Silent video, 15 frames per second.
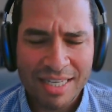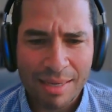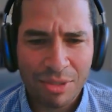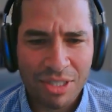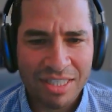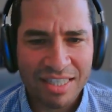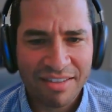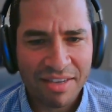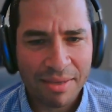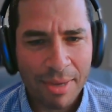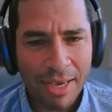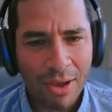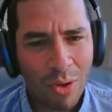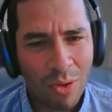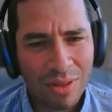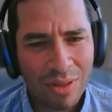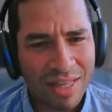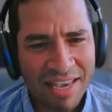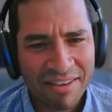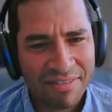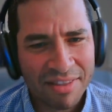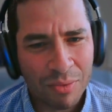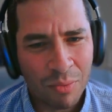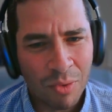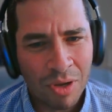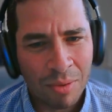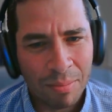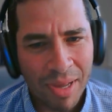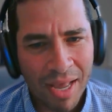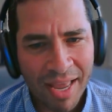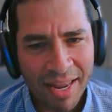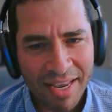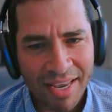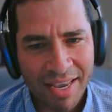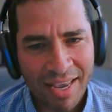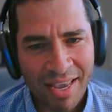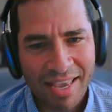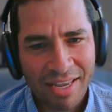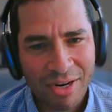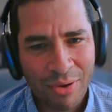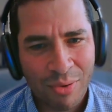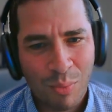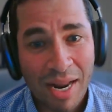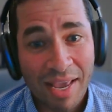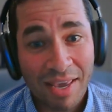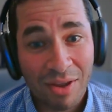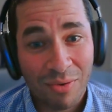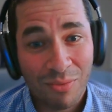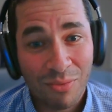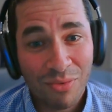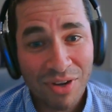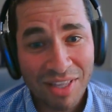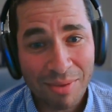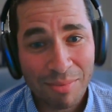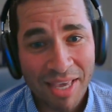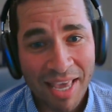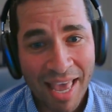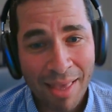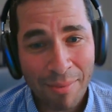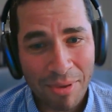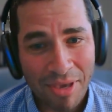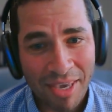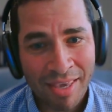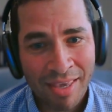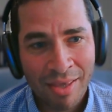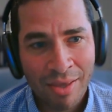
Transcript: I'm just living my whole life in the wrong body, when I could really be happy.